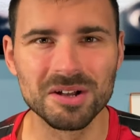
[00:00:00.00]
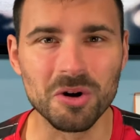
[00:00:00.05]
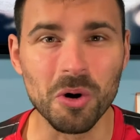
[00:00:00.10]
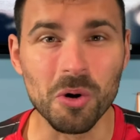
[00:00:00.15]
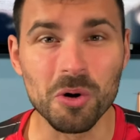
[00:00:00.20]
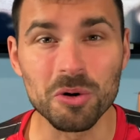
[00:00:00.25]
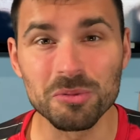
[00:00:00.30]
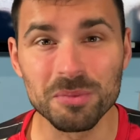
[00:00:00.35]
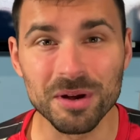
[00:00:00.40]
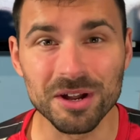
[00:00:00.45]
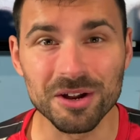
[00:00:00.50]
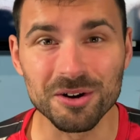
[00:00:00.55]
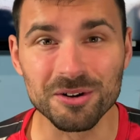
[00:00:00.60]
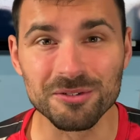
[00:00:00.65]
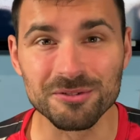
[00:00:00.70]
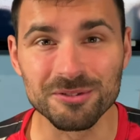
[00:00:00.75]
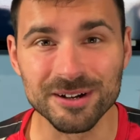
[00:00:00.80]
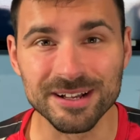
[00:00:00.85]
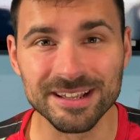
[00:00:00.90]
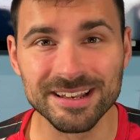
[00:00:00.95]
Going with my
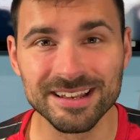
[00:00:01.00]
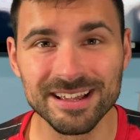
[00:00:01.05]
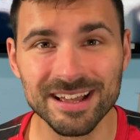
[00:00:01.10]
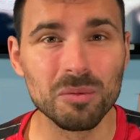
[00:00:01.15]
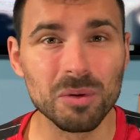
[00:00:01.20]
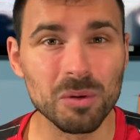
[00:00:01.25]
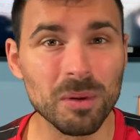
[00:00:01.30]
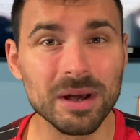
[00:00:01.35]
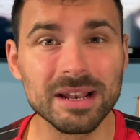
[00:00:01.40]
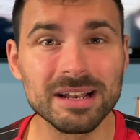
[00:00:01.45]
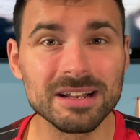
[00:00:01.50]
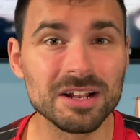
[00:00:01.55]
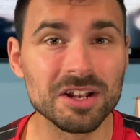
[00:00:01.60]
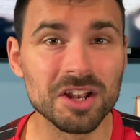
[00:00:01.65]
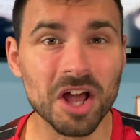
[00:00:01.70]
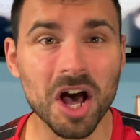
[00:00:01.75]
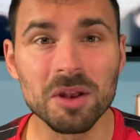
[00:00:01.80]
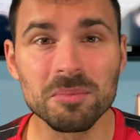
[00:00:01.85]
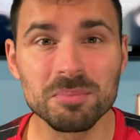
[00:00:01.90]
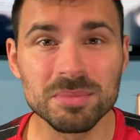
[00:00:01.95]
girlfriend, we went in a
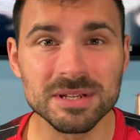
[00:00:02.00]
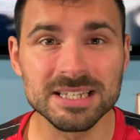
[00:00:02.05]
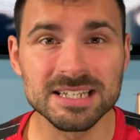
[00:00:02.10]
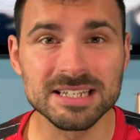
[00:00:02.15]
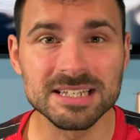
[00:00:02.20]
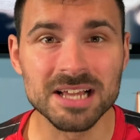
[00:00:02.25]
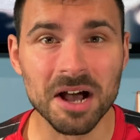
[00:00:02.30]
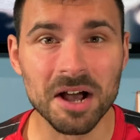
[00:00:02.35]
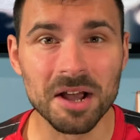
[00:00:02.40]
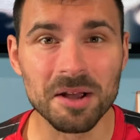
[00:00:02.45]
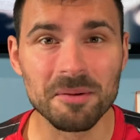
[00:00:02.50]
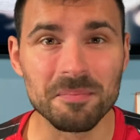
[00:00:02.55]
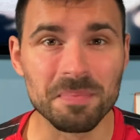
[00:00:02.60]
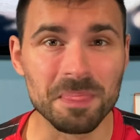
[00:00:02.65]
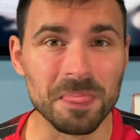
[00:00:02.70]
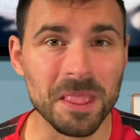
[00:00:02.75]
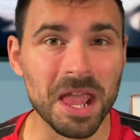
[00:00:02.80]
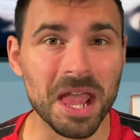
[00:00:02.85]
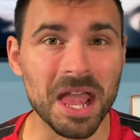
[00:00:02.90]
not busy time